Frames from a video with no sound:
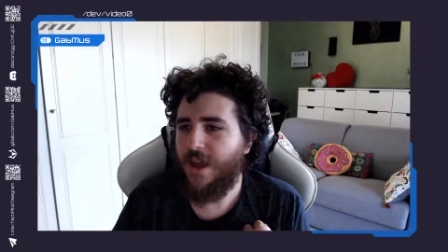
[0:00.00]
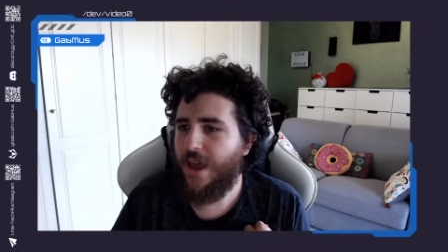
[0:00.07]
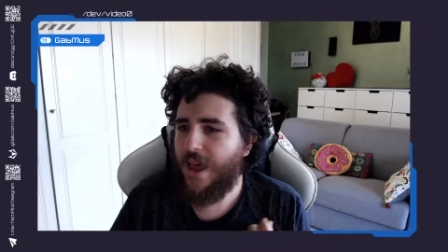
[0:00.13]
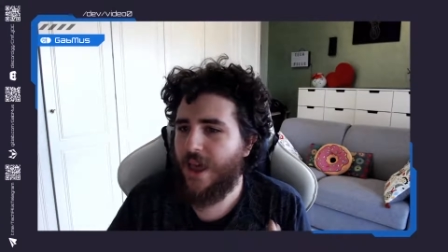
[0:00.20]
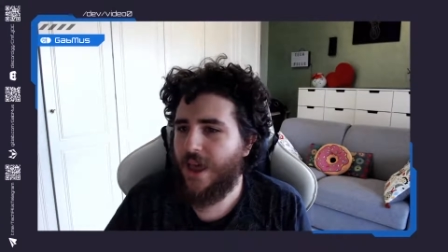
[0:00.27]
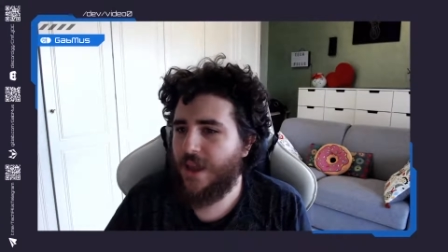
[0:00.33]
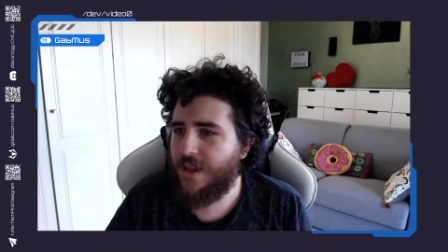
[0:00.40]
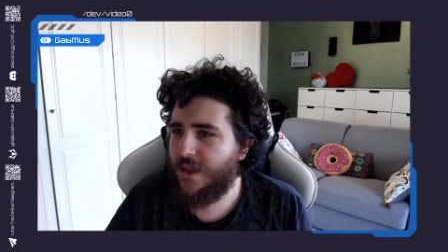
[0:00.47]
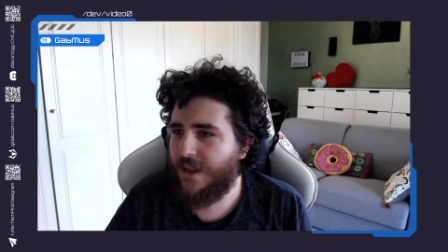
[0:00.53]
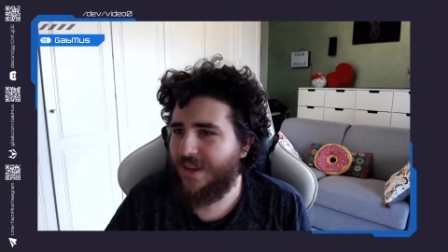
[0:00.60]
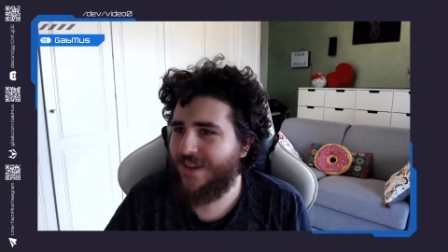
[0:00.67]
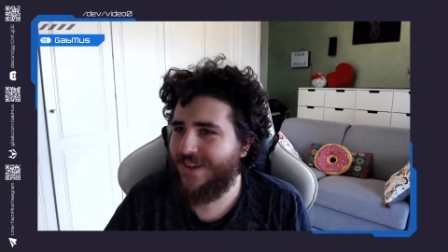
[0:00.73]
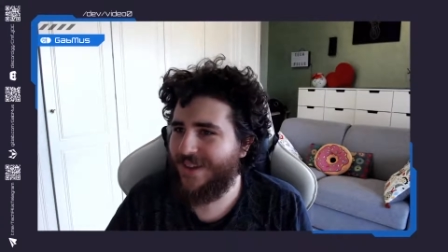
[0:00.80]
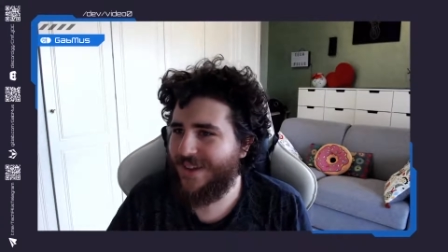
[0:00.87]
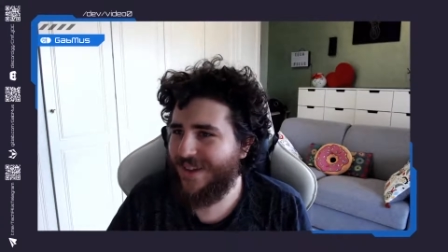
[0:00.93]
And
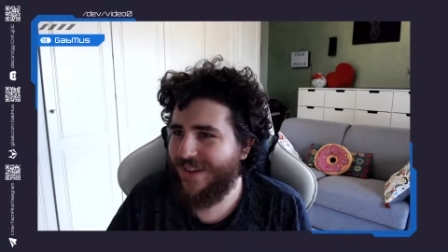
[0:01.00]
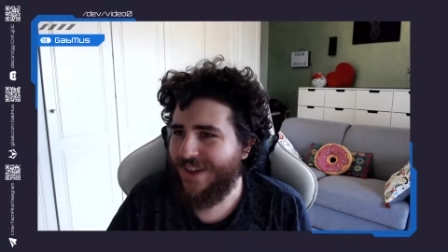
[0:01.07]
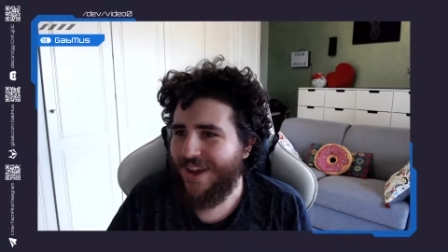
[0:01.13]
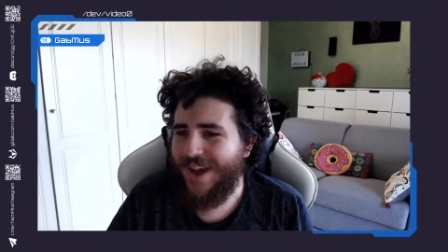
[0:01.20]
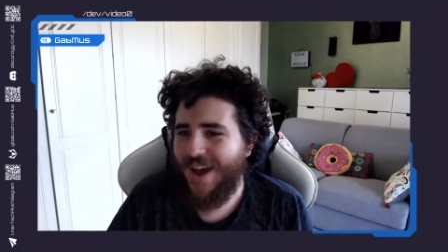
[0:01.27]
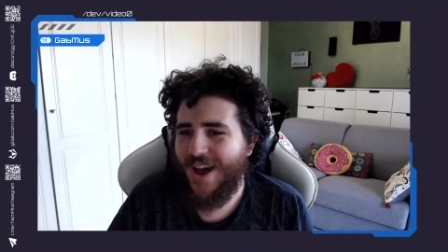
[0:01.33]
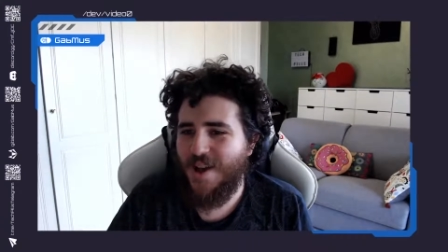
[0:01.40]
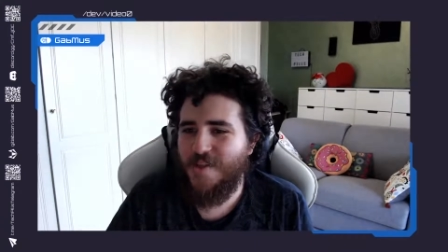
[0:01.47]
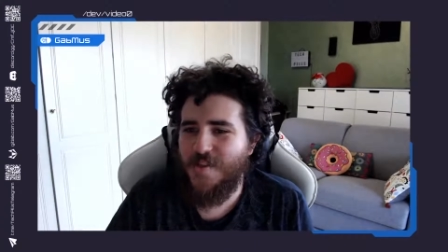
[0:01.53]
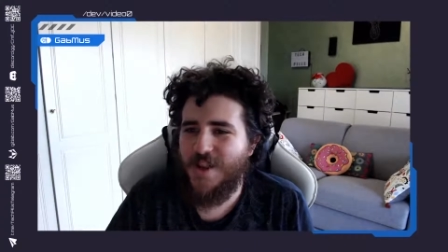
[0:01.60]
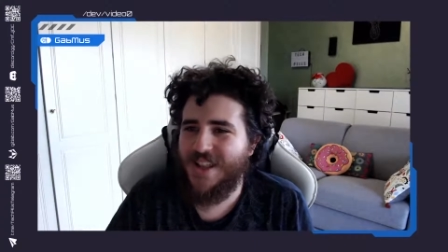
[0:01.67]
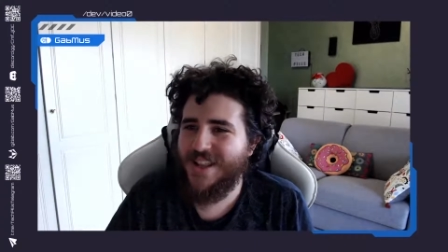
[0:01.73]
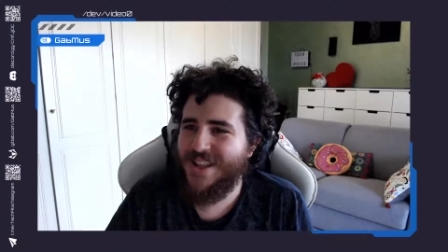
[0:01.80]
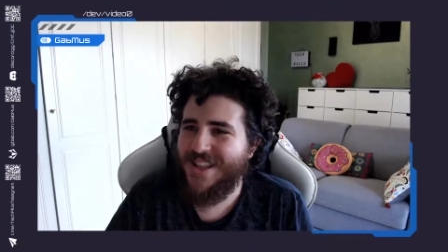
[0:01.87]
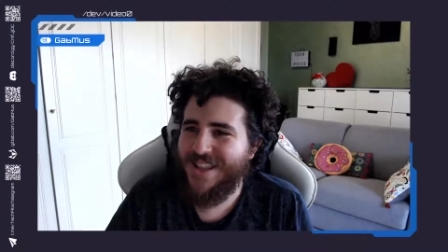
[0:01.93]
I
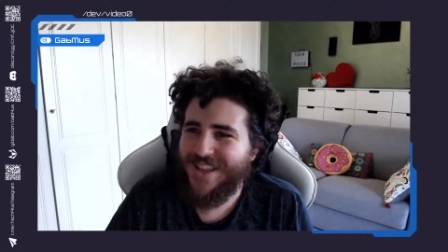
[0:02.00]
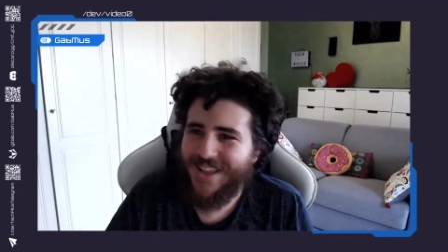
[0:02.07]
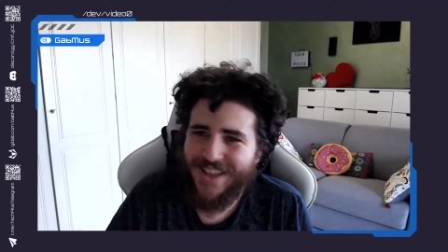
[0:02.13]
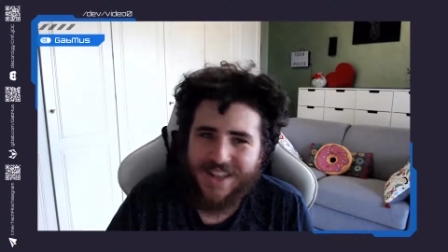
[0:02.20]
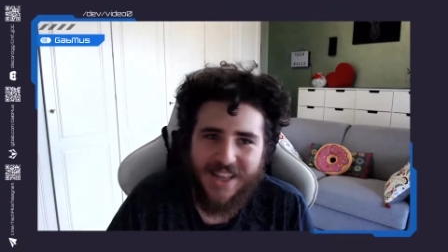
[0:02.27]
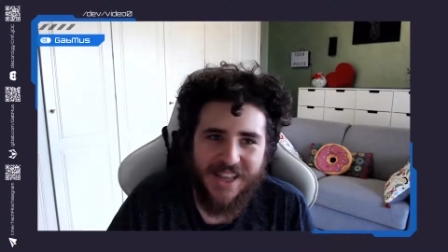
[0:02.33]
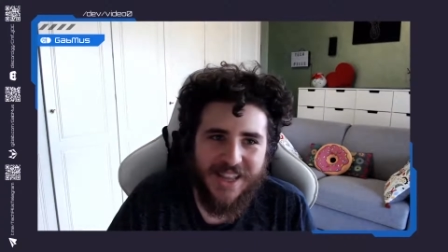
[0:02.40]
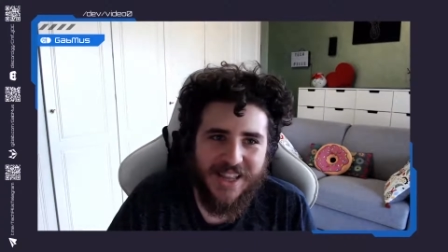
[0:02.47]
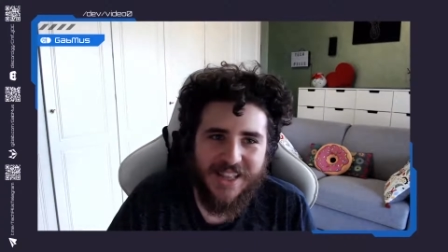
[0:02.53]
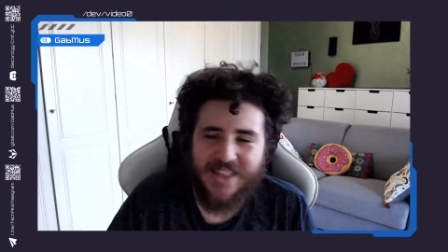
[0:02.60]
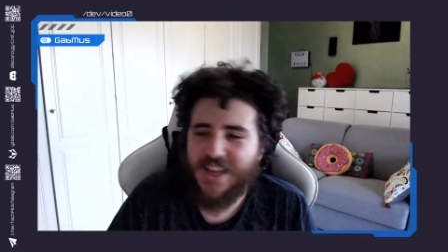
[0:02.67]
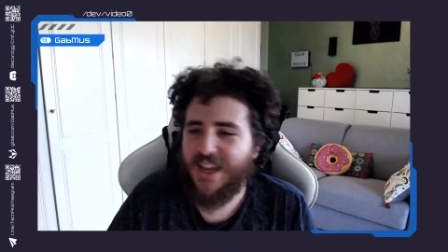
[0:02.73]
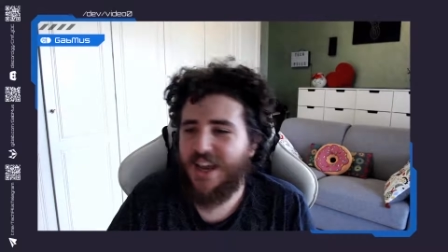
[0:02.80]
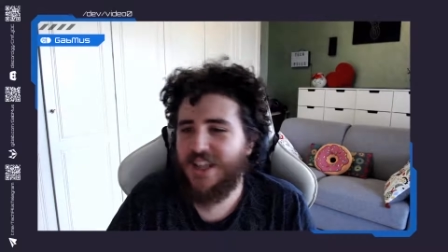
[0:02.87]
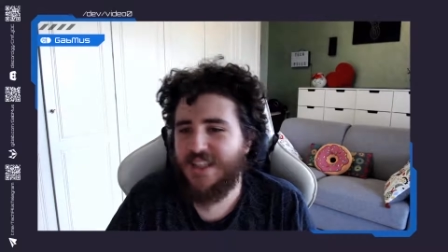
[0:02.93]
mean,
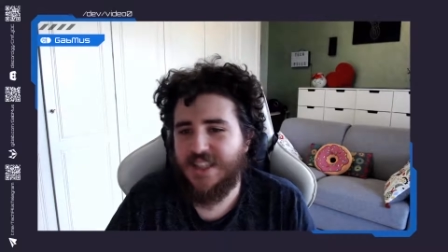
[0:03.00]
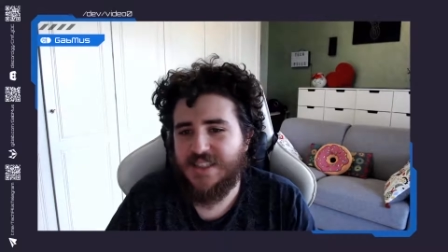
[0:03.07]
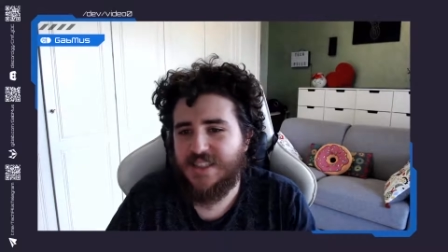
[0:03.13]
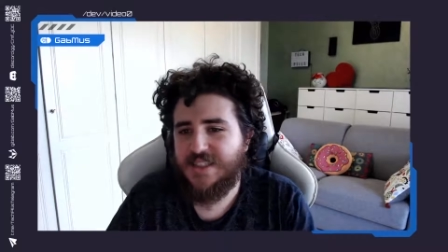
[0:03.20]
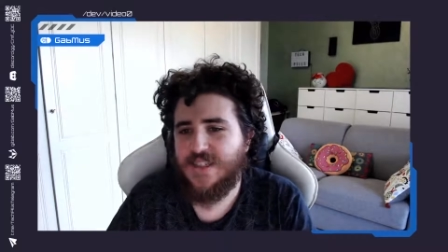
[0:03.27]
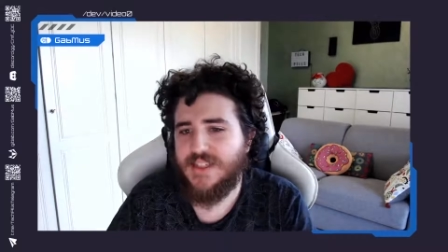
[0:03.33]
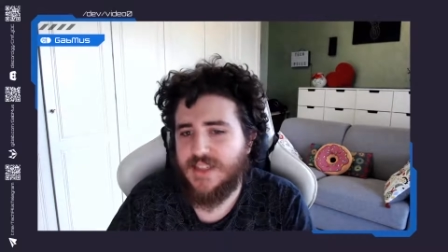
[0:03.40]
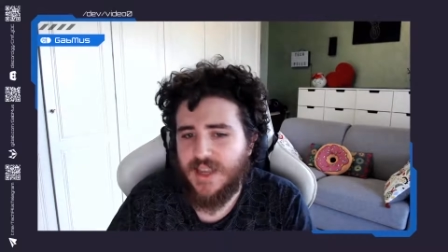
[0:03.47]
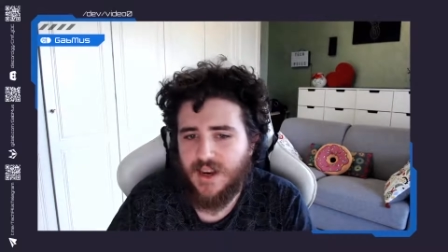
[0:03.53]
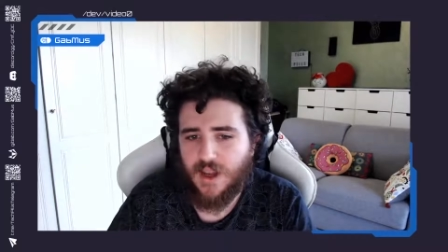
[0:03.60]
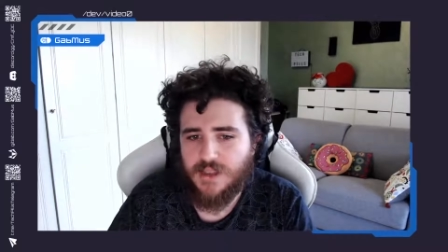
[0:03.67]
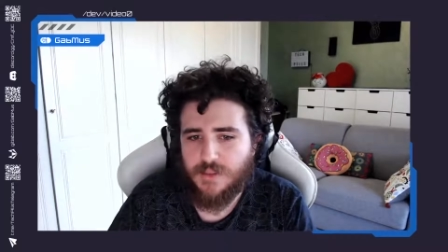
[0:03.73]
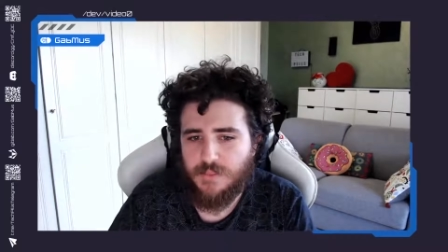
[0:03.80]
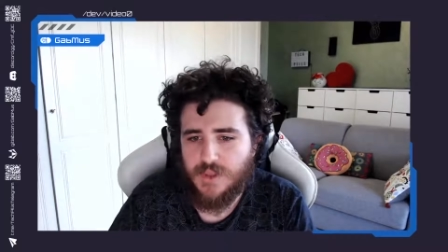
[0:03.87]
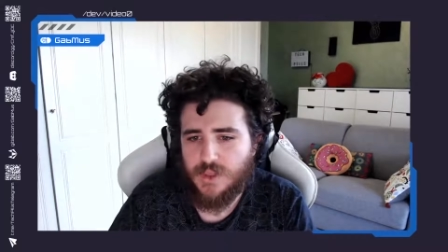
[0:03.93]
that's just an
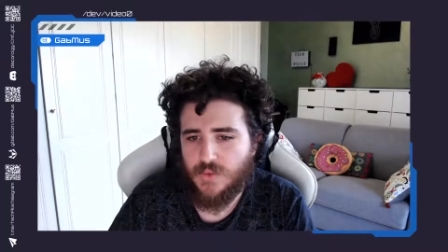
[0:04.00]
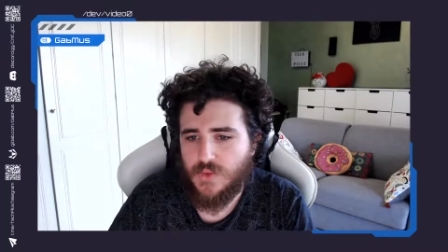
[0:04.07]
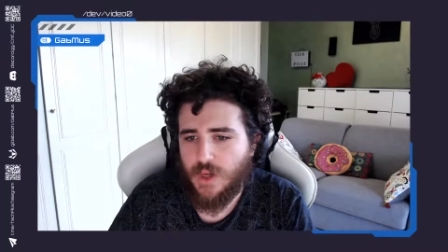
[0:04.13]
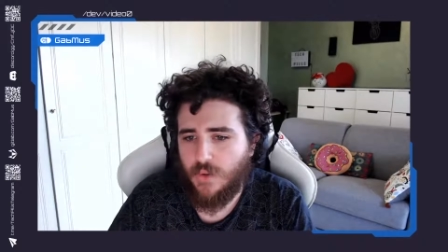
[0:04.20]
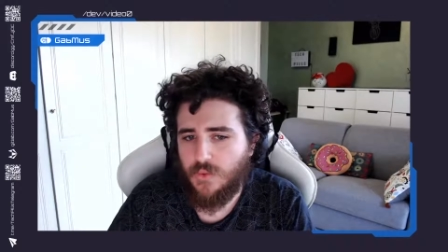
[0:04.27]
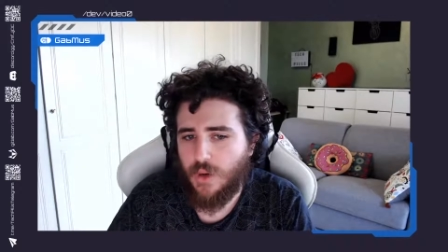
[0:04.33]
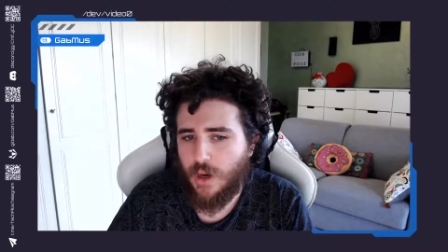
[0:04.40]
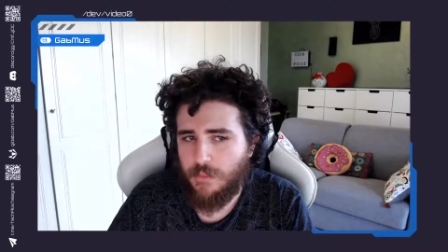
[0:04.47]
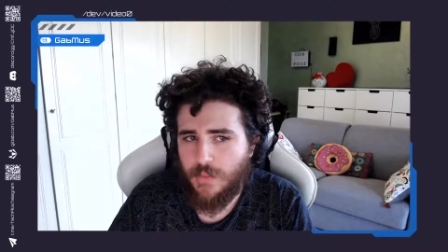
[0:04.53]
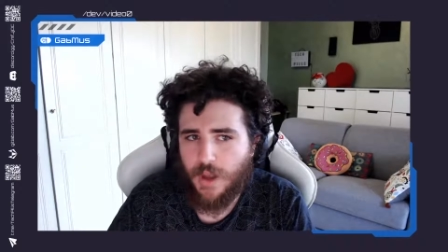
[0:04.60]
awesome piece of software.